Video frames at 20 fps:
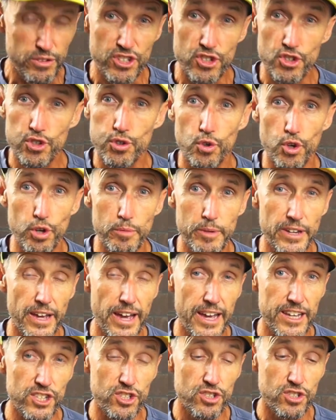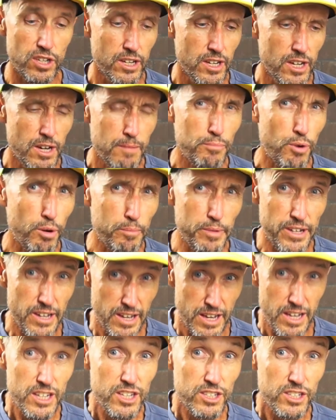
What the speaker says: enjoyment has probably